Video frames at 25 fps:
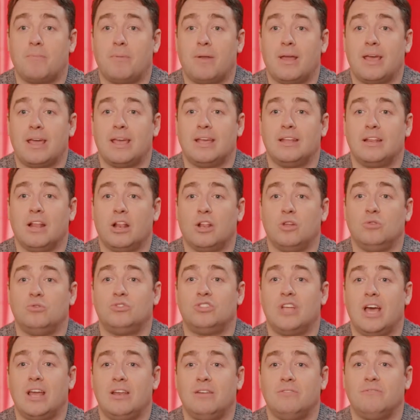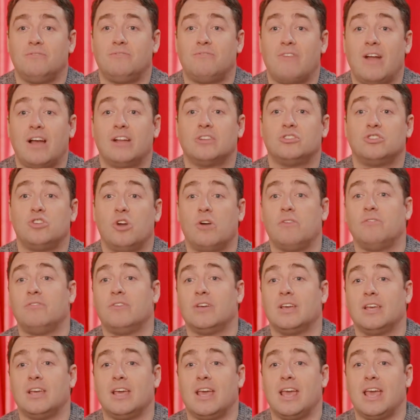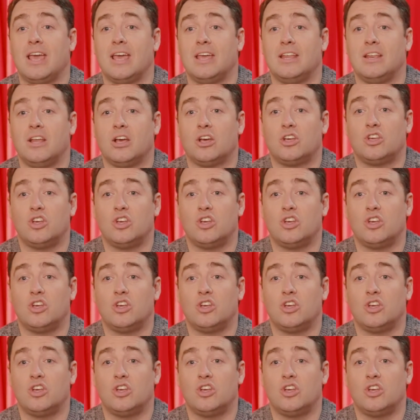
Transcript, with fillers: be playing Lieutenant Frank Cioffi in